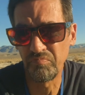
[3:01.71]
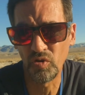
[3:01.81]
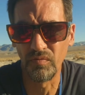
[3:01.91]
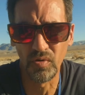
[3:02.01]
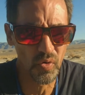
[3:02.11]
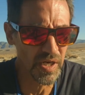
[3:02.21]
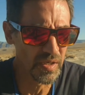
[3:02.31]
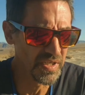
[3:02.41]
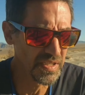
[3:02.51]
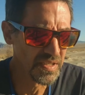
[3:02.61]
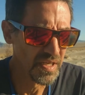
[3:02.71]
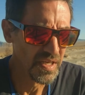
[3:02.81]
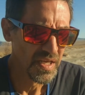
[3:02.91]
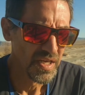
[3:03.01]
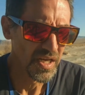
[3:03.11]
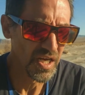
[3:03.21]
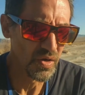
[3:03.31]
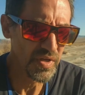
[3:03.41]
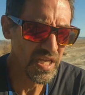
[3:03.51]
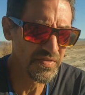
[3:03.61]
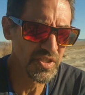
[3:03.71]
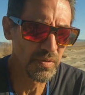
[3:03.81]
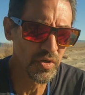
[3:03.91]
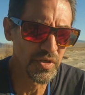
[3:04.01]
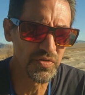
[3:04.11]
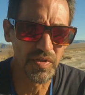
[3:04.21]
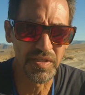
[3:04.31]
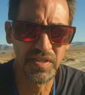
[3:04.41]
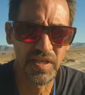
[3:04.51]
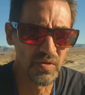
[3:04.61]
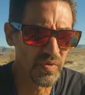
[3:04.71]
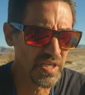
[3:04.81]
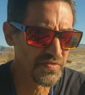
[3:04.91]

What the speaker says: travel quite a bit. We have similar interests and we